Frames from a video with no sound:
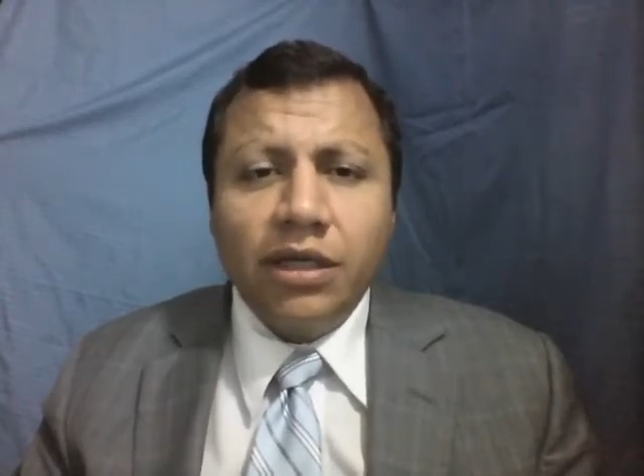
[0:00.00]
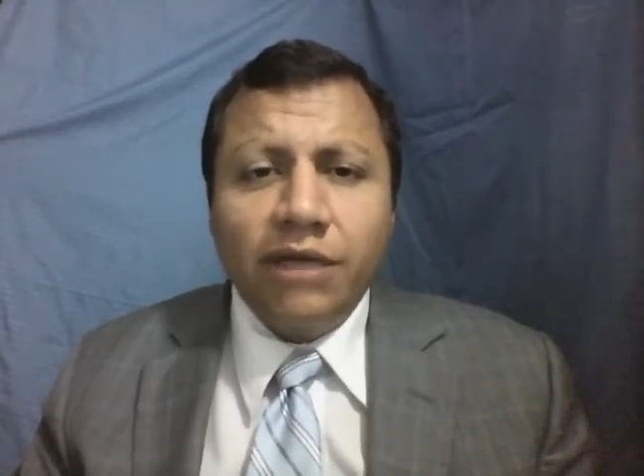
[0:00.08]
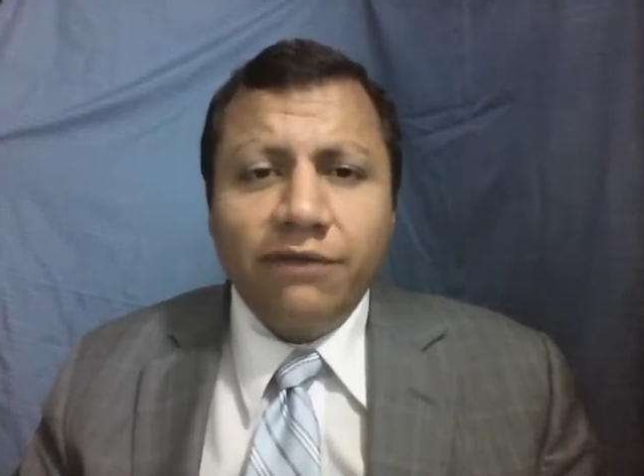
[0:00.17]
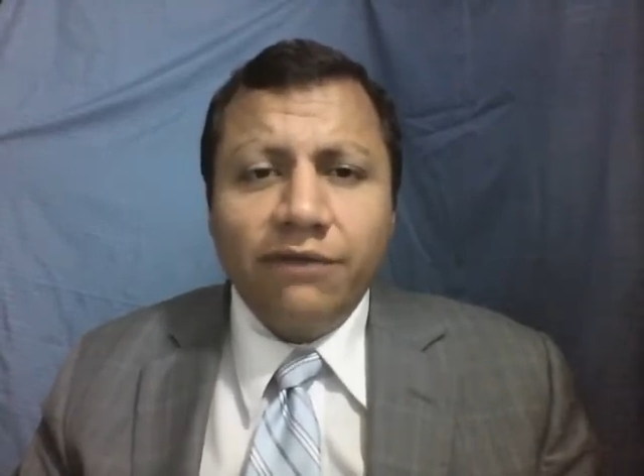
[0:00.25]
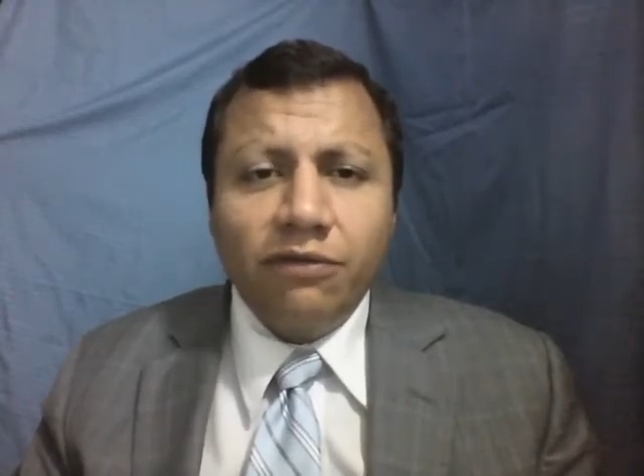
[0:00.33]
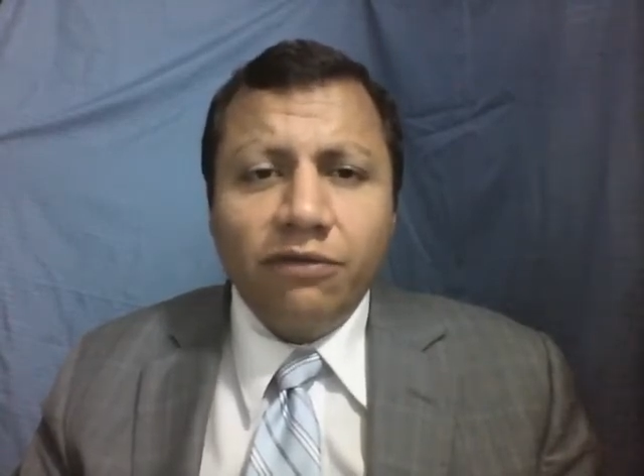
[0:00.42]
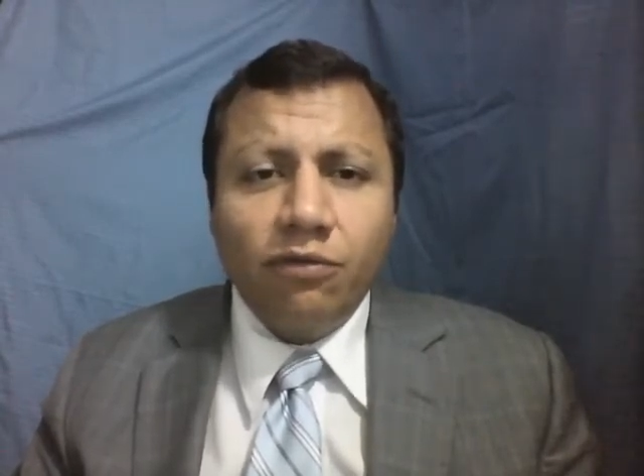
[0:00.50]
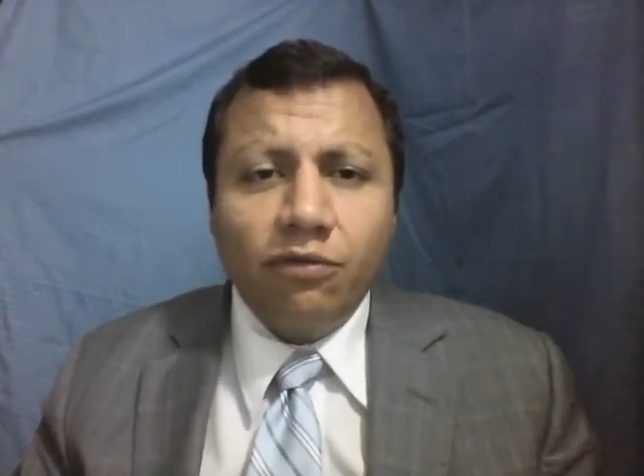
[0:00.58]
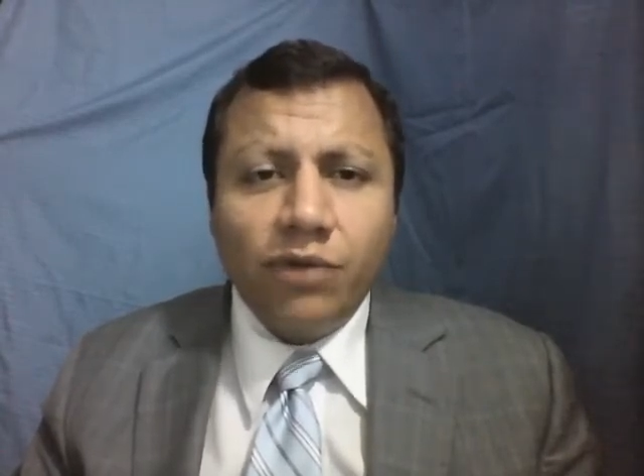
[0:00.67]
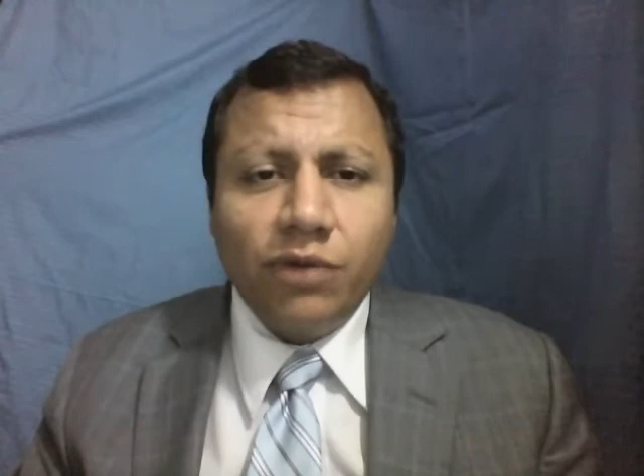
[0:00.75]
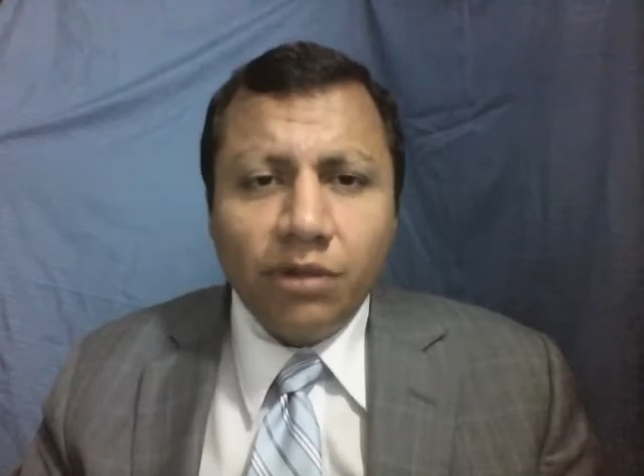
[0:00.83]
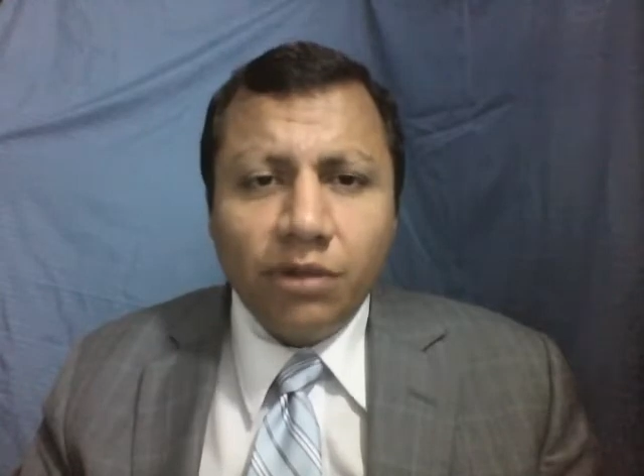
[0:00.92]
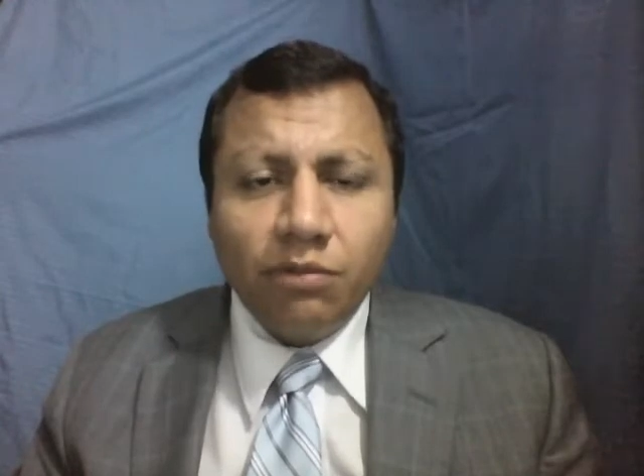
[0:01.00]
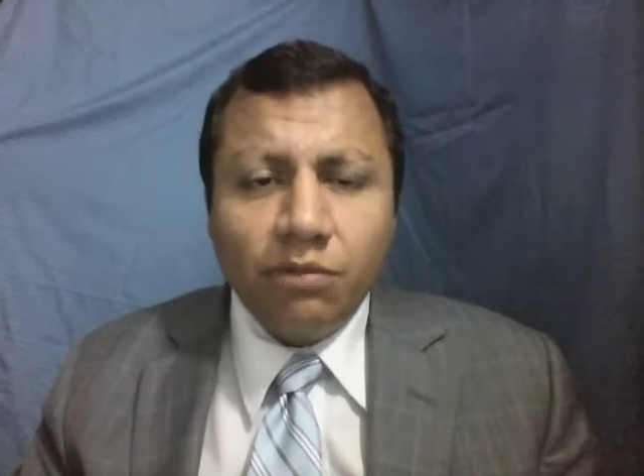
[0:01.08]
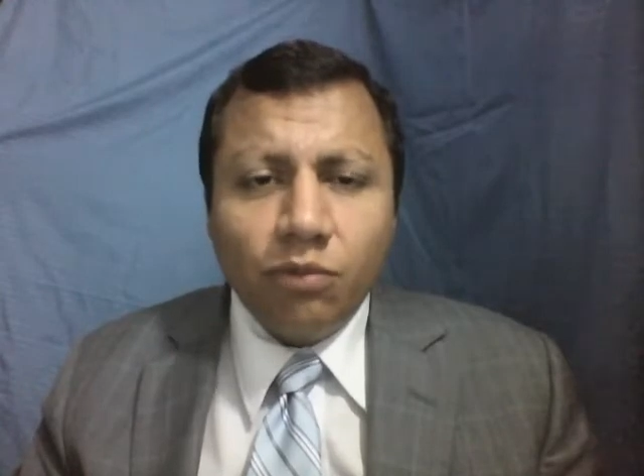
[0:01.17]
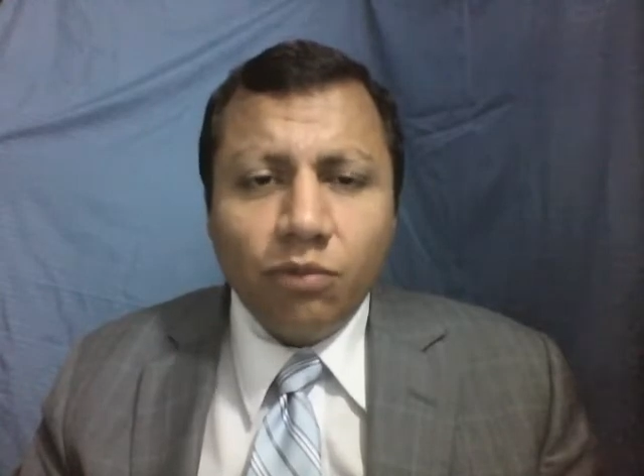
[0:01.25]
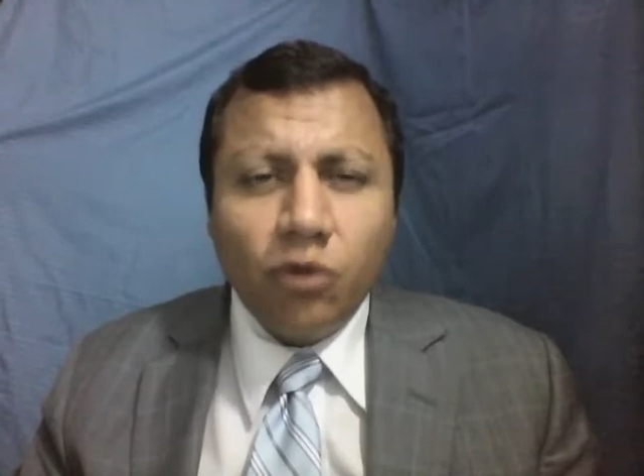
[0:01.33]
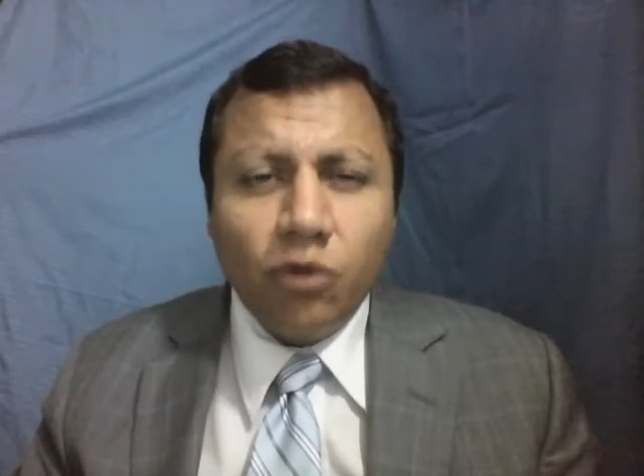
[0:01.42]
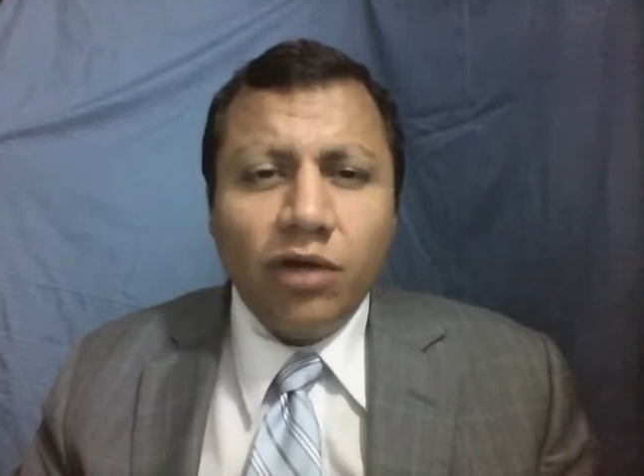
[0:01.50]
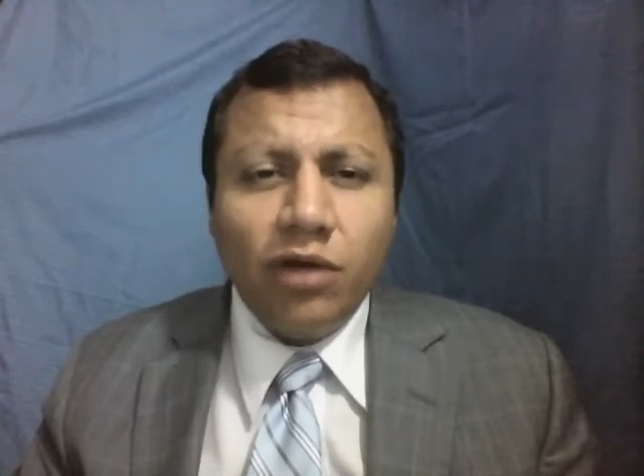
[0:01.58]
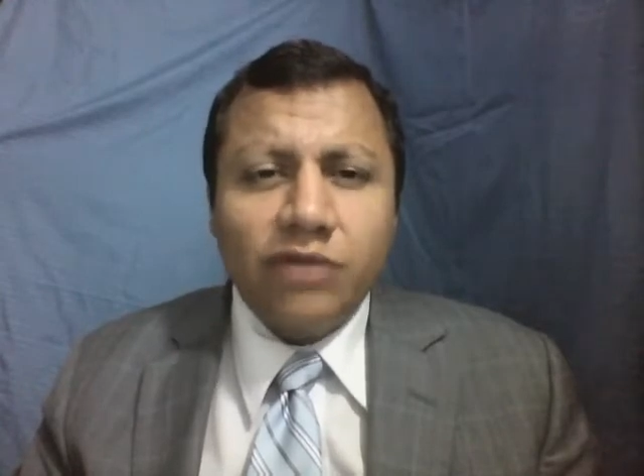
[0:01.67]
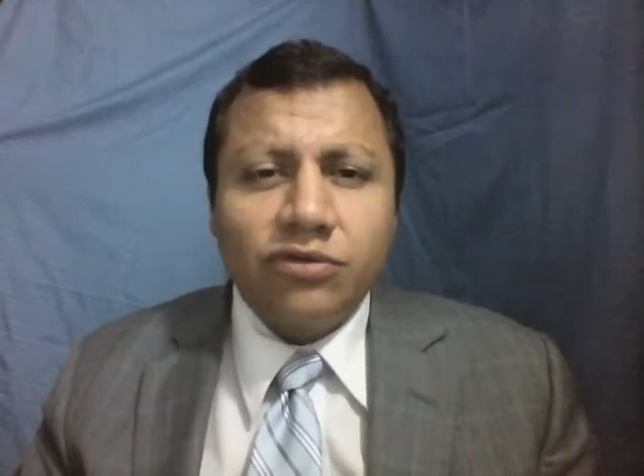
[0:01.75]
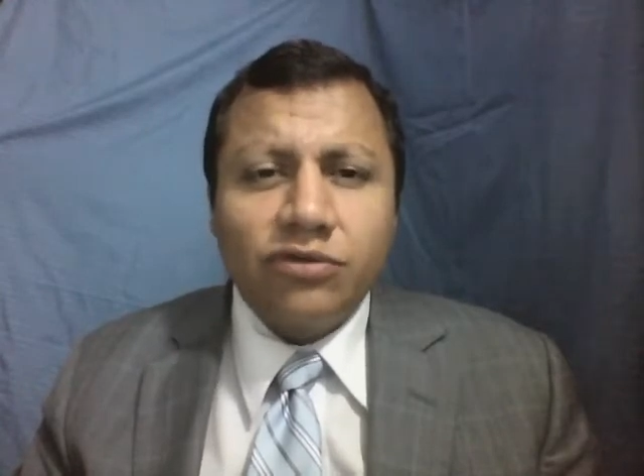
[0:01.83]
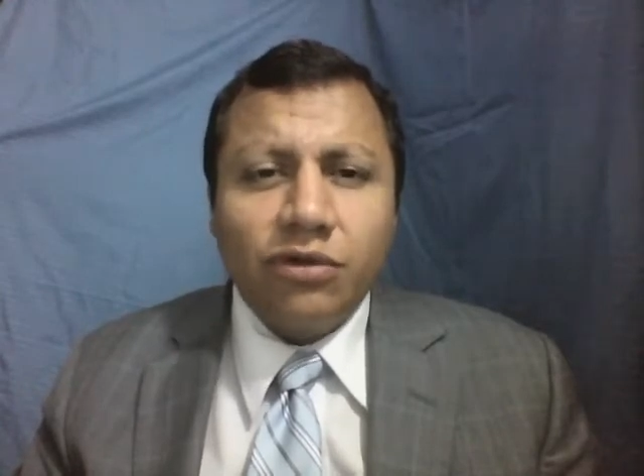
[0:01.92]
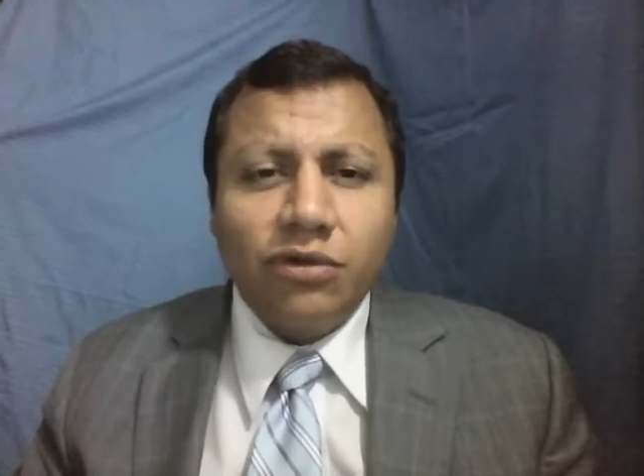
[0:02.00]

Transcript: if that number more or less